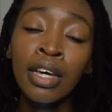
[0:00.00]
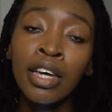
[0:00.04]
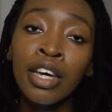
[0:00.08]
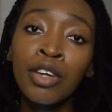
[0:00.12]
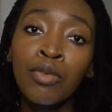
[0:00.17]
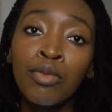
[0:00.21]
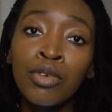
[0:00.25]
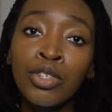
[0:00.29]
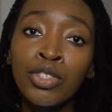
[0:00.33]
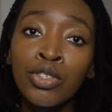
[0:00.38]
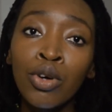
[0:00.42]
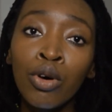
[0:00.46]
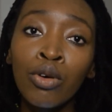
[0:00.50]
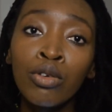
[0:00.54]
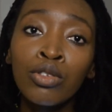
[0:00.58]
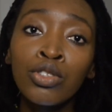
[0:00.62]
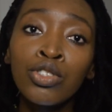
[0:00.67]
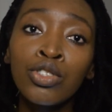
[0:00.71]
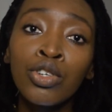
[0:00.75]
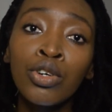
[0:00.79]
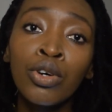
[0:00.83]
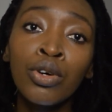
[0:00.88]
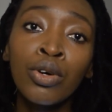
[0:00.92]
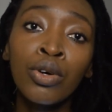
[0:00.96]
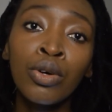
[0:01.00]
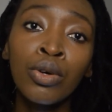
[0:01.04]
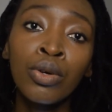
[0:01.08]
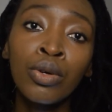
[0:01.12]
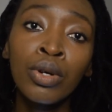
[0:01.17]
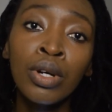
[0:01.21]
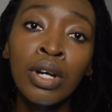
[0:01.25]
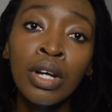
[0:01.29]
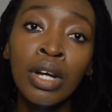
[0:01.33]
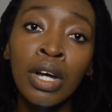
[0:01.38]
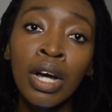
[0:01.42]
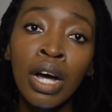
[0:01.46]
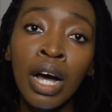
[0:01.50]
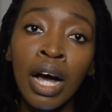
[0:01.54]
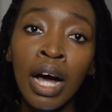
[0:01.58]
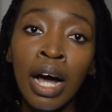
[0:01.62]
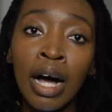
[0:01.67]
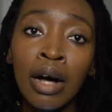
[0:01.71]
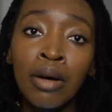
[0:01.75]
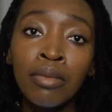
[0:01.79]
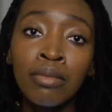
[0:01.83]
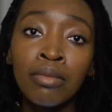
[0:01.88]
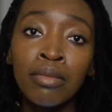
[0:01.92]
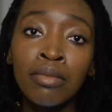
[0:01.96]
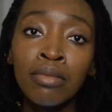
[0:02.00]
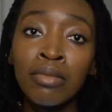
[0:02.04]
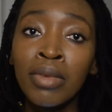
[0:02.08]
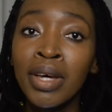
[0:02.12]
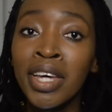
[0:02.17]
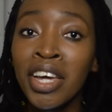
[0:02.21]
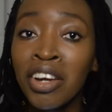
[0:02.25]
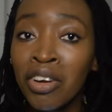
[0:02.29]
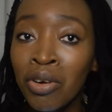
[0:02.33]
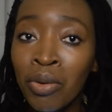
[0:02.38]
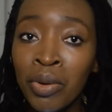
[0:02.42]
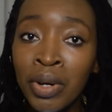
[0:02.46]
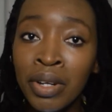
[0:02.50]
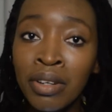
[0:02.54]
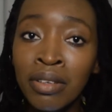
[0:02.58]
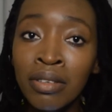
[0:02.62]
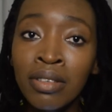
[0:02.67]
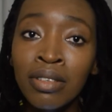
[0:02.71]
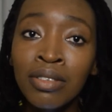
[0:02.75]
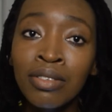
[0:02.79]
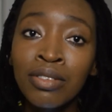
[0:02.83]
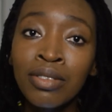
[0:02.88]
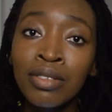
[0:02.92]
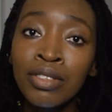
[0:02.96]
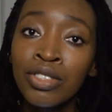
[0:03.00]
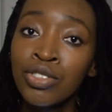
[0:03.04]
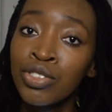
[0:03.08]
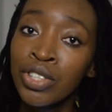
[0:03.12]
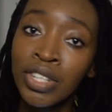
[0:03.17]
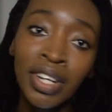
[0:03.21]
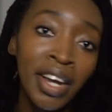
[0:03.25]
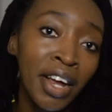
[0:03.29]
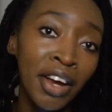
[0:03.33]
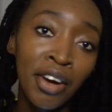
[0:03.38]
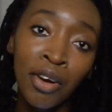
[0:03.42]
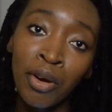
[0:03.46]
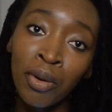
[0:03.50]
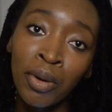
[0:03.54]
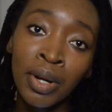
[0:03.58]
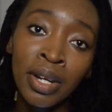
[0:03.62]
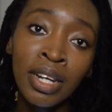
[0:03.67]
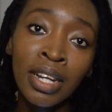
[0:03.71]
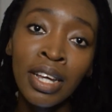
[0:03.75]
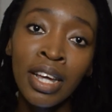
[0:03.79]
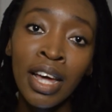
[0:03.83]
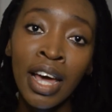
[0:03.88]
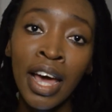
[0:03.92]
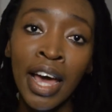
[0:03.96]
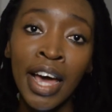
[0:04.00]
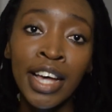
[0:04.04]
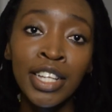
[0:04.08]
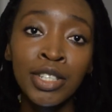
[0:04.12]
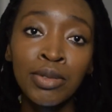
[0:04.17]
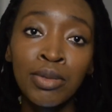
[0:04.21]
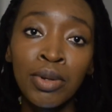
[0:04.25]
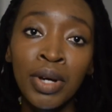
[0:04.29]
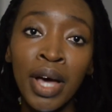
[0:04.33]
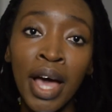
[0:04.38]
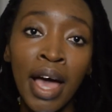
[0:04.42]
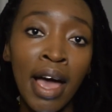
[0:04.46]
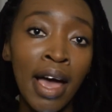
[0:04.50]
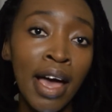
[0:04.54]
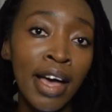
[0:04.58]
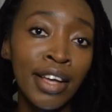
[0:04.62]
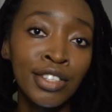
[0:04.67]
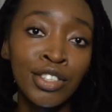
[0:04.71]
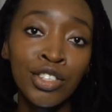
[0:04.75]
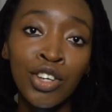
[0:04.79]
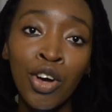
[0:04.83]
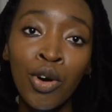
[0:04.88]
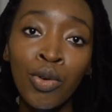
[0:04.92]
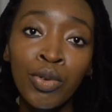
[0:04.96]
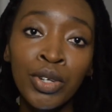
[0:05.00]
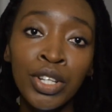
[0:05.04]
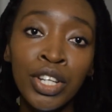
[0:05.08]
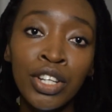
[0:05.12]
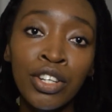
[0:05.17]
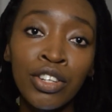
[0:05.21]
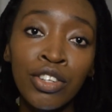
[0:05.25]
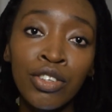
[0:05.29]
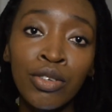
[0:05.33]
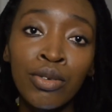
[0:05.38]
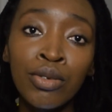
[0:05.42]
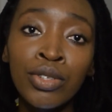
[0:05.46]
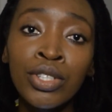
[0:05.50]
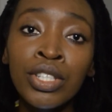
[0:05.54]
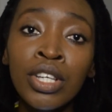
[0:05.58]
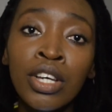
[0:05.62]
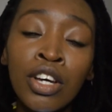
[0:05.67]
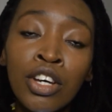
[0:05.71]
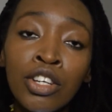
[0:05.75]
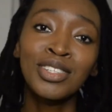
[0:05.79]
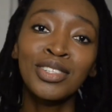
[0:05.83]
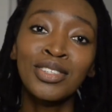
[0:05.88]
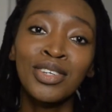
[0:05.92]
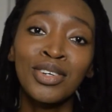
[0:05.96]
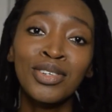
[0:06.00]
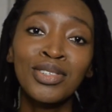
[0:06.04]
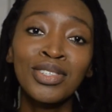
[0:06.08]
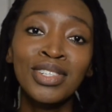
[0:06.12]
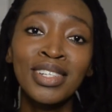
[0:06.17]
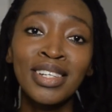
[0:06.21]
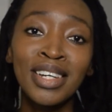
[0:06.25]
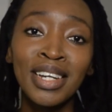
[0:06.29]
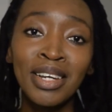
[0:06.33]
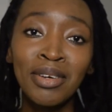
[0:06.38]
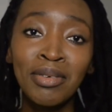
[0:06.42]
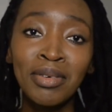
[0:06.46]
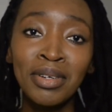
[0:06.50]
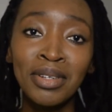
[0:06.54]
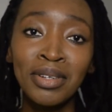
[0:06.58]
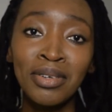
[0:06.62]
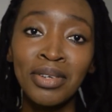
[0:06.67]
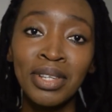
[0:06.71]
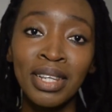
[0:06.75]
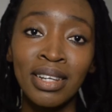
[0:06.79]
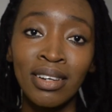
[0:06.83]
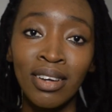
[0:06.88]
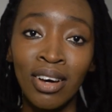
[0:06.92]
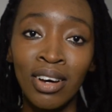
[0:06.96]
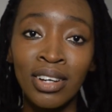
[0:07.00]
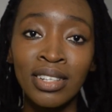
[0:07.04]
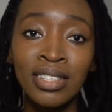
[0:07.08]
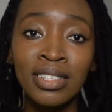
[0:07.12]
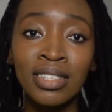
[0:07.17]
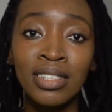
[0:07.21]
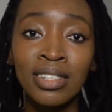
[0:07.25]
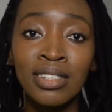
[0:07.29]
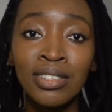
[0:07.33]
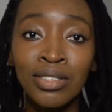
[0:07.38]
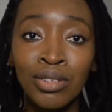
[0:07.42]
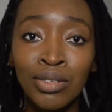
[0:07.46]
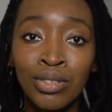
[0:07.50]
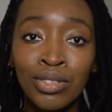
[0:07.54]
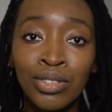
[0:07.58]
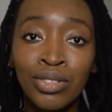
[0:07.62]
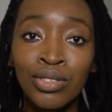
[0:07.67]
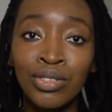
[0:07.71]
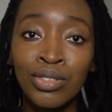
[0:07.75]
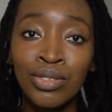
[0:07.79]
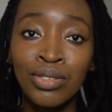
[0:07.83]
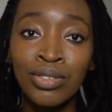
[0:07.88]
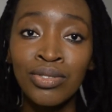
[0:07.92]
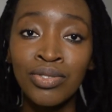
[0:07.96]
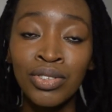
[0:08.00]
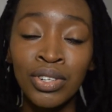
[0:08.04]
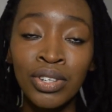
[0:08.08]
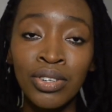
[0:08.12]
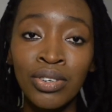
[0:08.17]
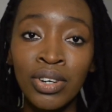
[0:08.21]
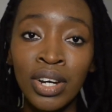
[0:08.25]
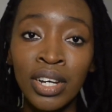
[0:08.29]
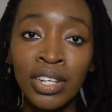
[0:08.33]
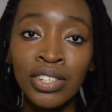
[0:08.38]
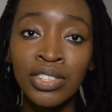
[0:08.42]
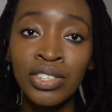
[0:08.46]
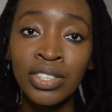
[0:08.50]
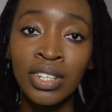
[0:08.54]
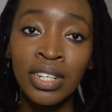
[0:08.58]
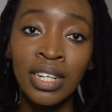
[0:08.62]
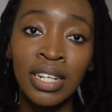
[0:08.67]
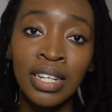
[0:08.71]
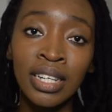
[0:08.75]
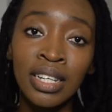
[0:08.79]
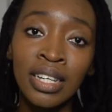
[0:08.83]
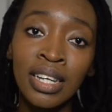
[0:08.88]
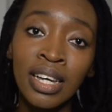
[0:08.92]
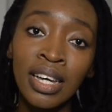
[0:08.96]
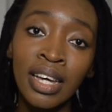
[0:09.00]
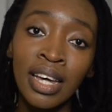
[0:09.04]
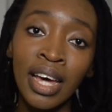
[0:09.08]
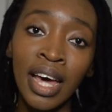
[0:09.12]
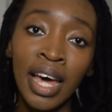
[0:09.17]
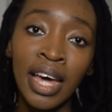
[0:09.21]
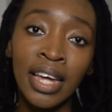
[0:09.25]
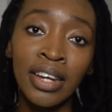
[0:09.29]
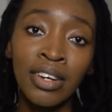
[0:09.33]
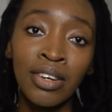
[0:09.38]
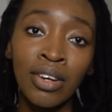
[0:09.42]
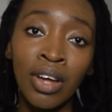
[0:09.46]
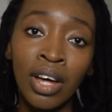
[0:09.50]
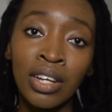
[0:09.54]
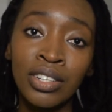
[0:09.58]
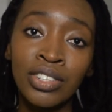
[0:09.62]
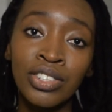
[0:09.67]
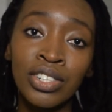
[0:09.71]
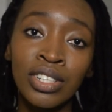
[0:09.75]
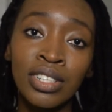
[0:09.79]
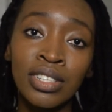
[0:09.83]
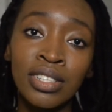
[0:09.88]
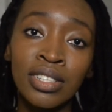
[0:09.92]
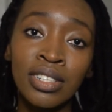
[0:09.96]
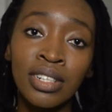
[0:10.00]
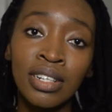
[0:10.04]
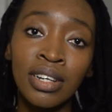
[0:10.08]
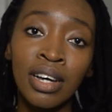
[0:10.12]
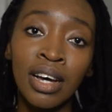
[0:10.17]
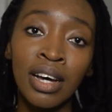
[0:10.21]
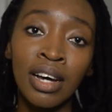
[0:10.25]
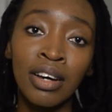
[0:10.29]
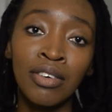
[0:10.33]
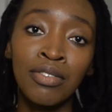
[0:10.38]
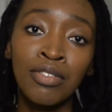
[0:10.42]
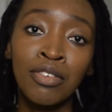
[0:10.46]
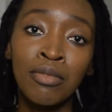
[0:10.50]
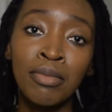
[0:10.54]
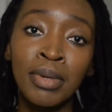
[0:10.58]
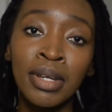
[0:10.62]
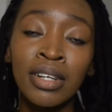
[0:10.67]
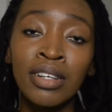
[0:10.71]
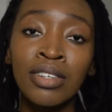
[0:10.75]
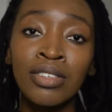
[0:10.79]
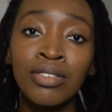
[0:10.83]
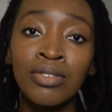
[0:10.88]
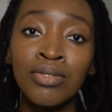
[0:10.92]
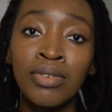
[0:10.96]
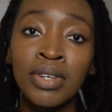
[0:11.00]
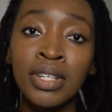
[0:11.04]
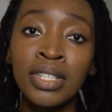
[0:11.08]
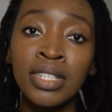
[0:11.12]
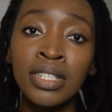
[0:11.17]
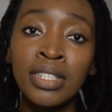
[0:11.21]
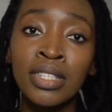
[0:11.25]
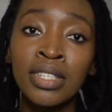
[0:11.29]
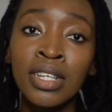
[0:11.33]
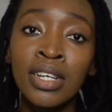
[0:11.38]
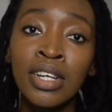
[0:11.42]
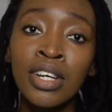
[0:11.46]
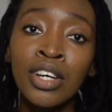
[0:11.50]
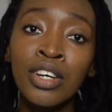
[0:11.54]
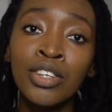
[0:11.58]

It was also heroin, street heroin, as well as codeine use. So today we know that Oxy is also used recreationally and not just for medical reasons.